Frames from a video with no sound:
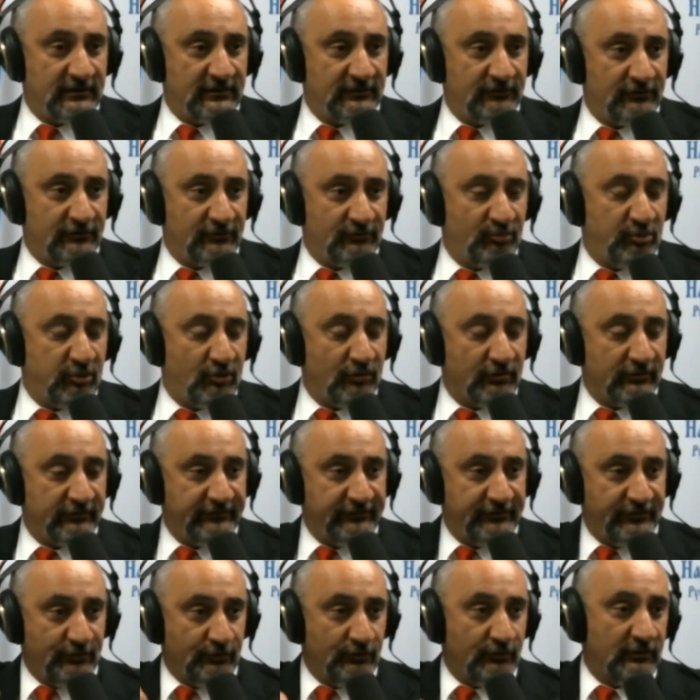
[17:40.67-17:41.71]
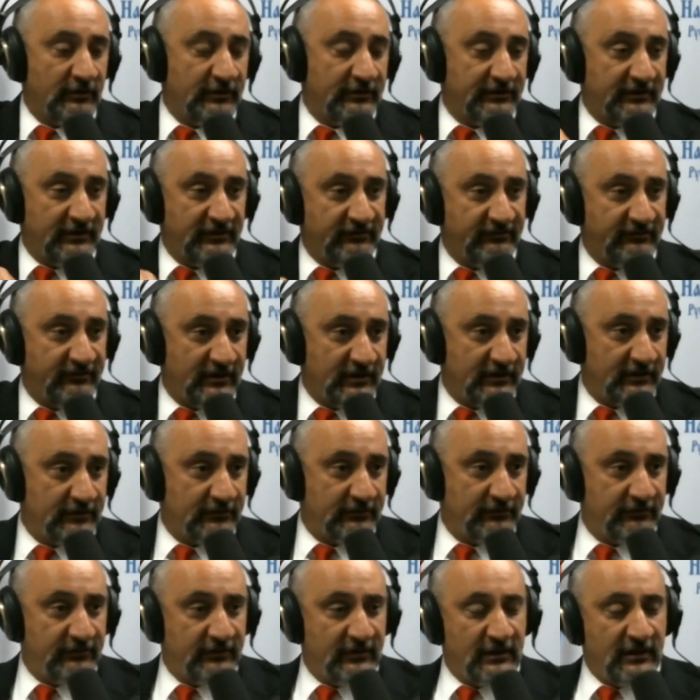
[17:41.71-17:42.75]
and just pour fuel on these
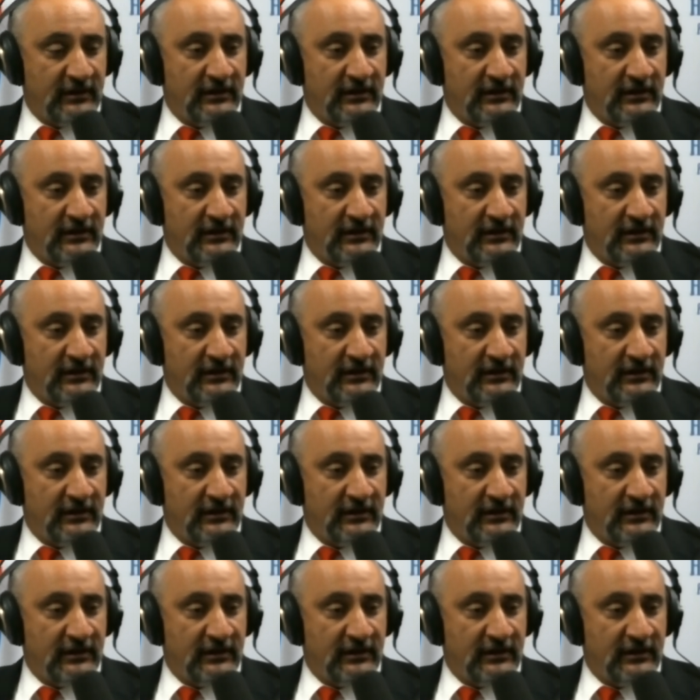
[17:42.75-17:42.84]
fires